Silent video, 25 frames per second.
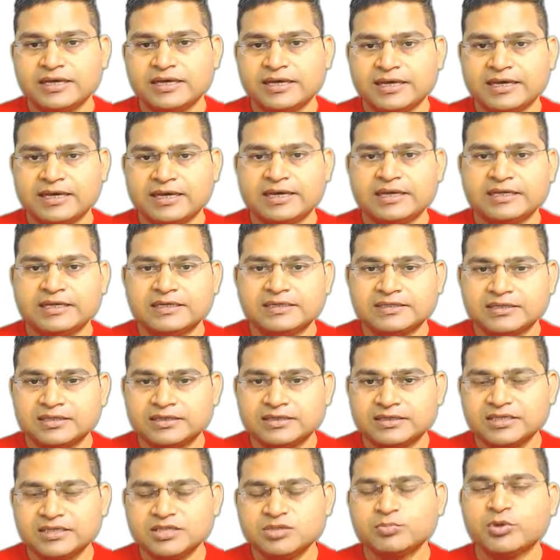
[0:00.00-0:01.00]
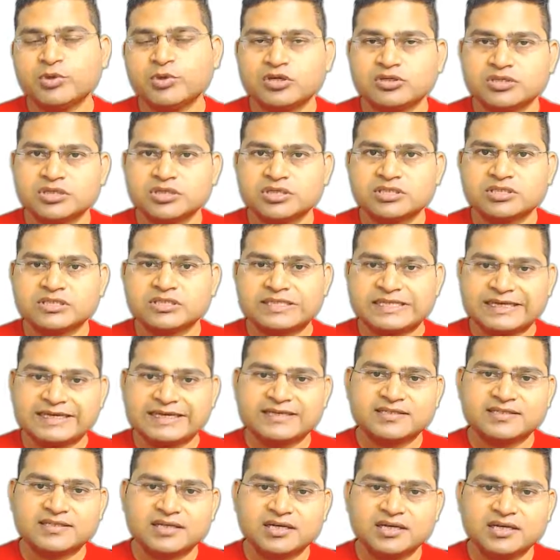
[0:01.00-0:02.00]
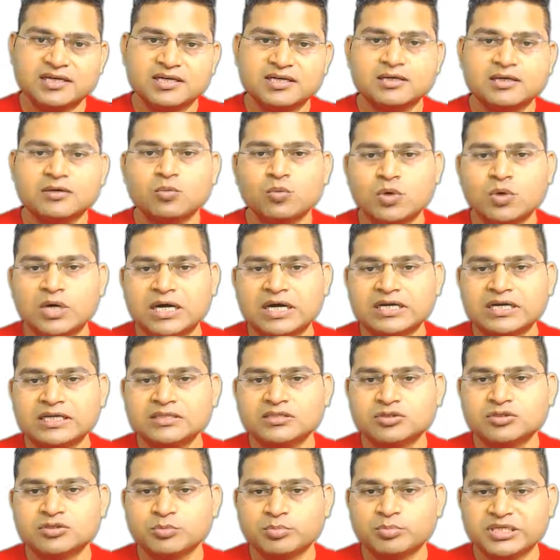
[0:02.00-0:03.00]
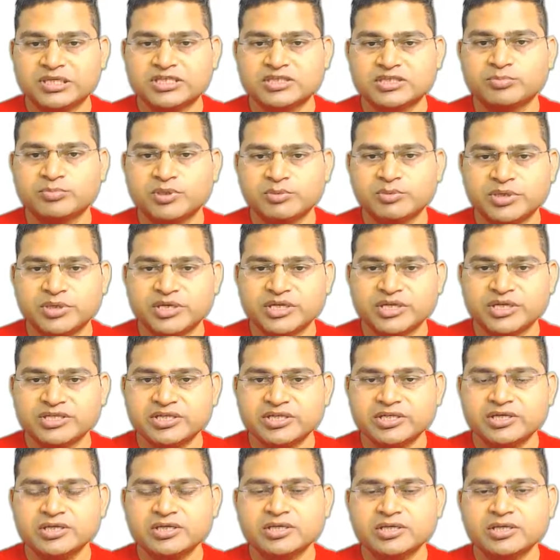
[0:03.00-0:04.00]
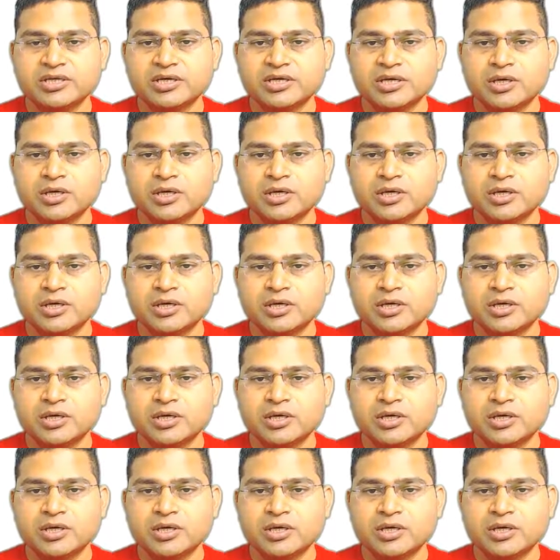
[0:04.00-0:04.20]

And this process takes a little while, so please be patient